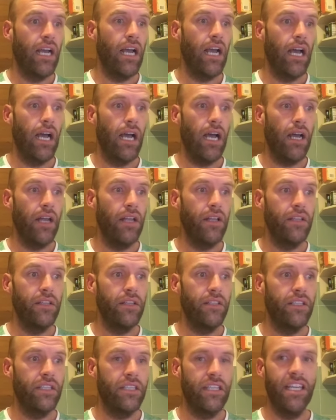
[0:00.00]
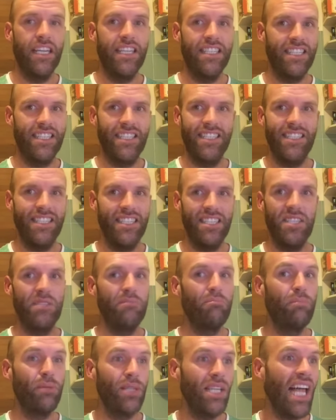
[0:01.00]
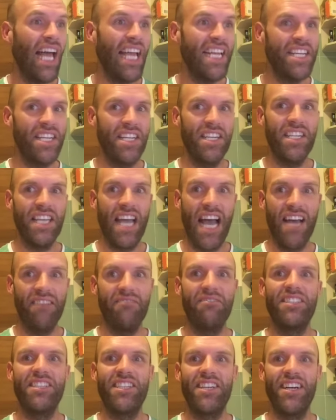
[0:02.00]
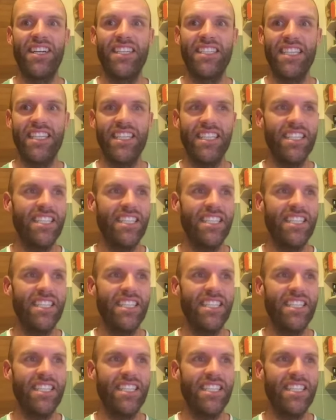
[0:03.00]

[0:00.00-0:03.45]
Uh, this is this is blatant advertising.